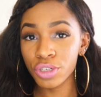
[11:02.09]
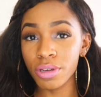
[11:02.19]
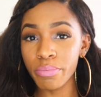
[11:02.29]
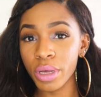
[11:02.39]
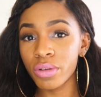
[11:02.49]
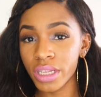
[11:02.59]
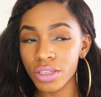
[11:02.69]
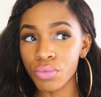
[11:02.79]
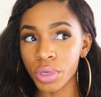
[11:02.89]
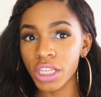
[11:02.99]
but you can build it
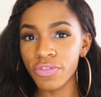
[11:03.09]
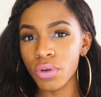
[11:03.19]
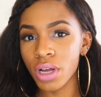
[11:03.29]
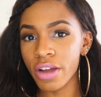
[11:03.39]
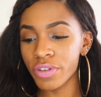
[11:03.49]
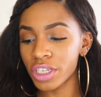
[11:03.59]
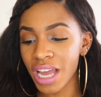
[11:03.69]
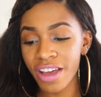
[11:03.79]
to really full coverage.